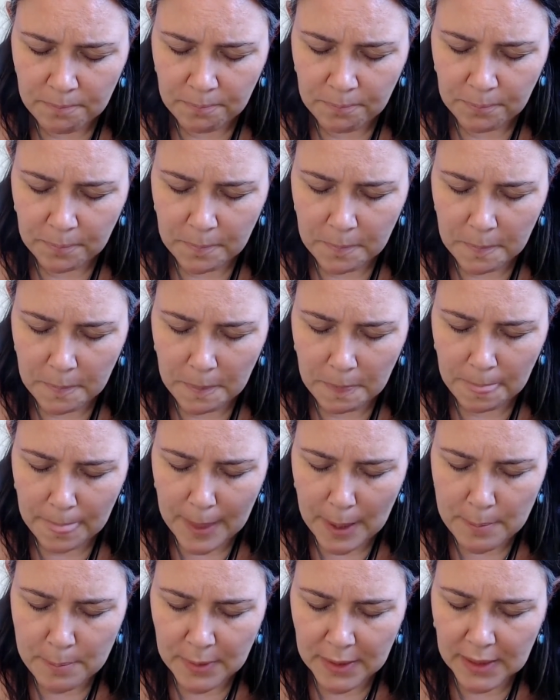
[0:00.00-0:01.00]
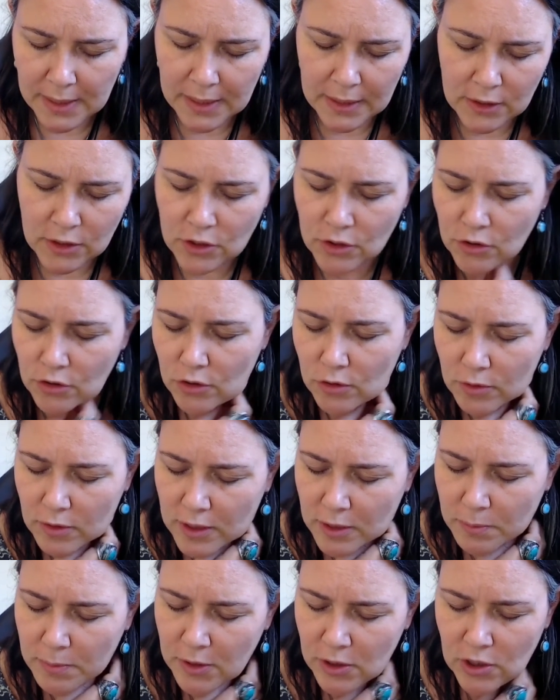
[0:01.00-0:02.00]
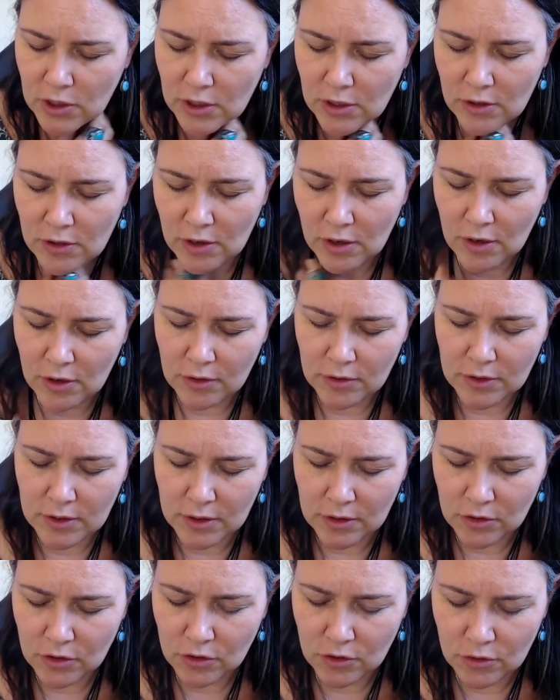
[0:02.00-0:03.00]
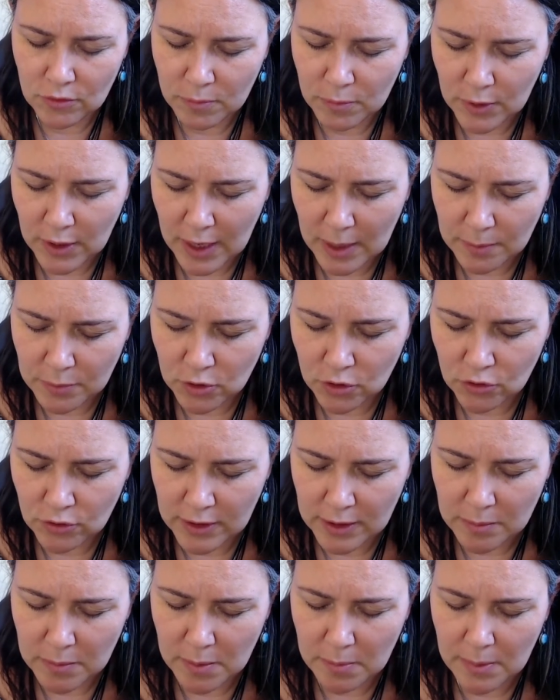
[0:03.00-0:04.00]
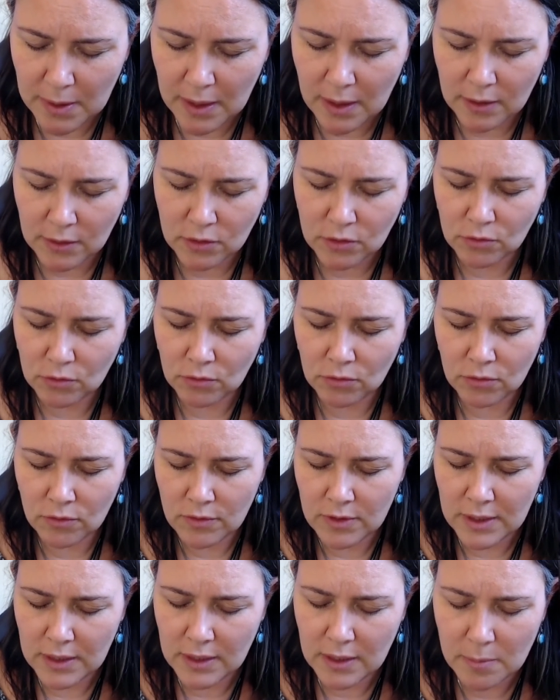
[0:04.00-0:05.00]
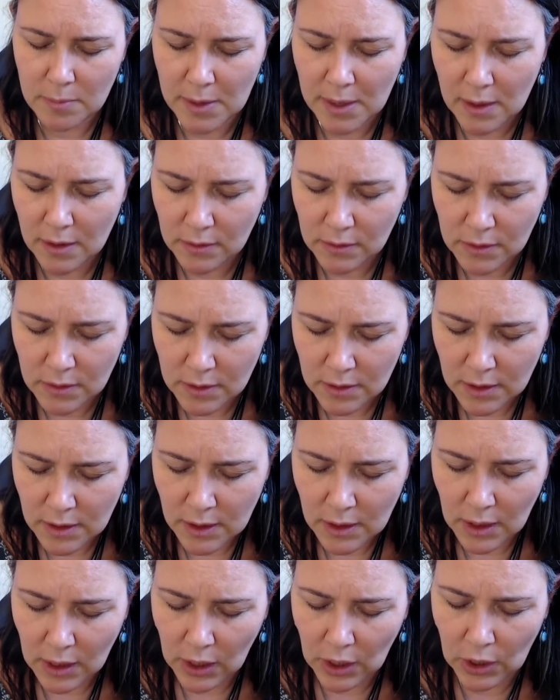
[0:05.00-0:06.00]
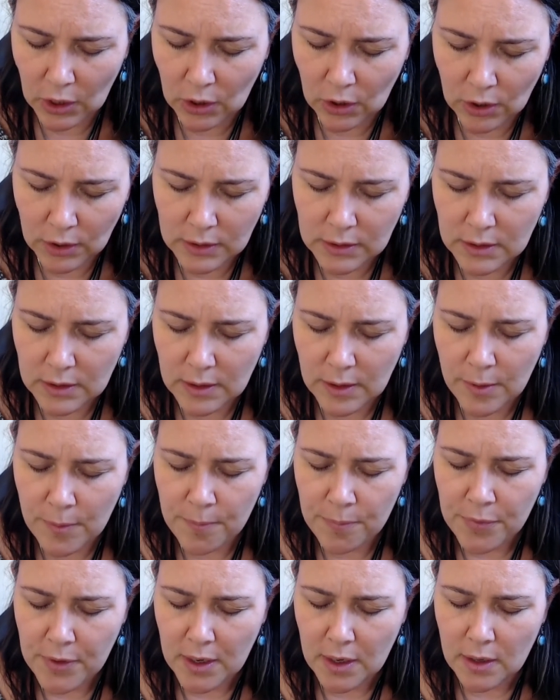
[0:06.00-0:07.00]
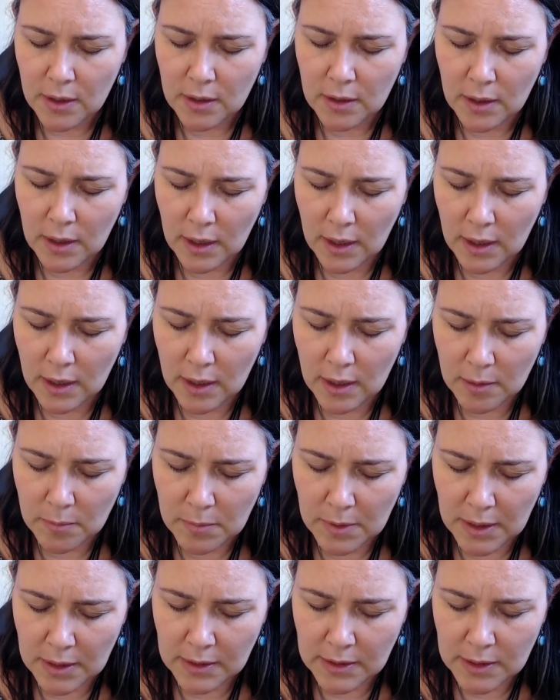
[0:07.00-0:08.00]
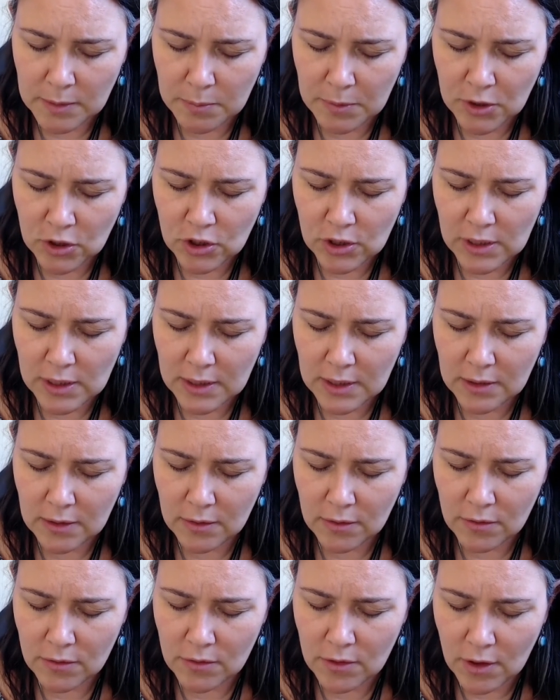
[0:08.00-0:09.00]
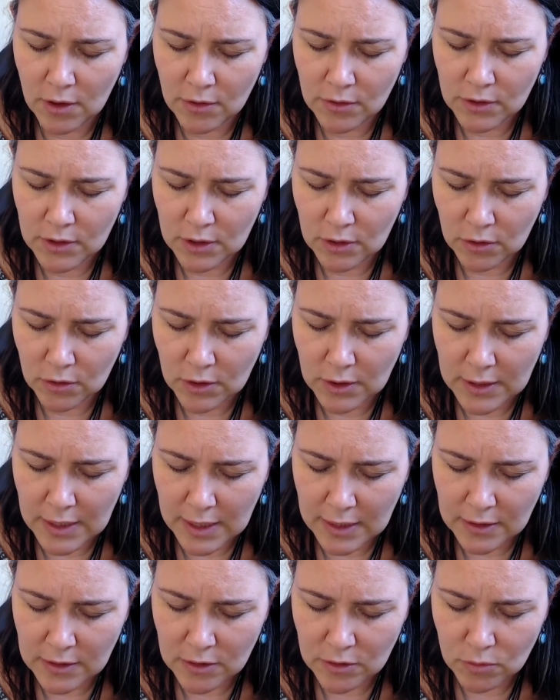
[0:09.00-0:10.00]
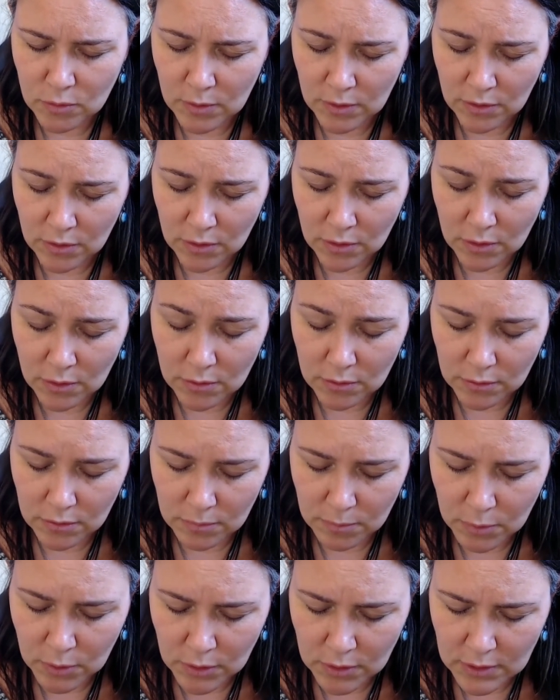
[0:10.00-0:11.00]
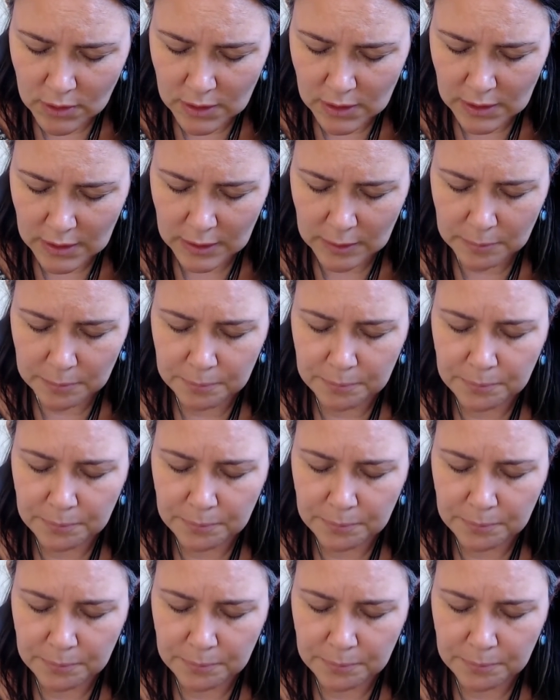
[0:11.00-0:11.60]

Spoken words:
appealing to you, especially those that you perhaps dream about or think about a lot, and especially those that are connected with you personally.